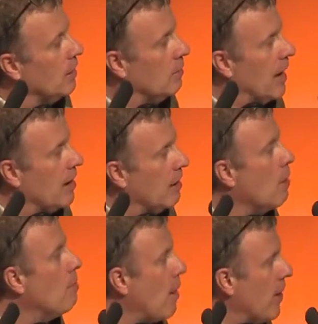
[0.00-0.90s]
by
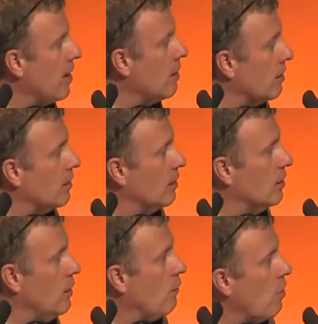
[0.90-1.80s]
comparing
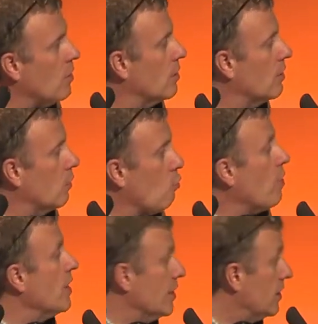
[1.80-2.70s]
different
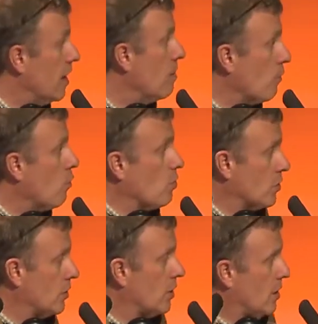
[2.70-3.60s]
growing systems, of course,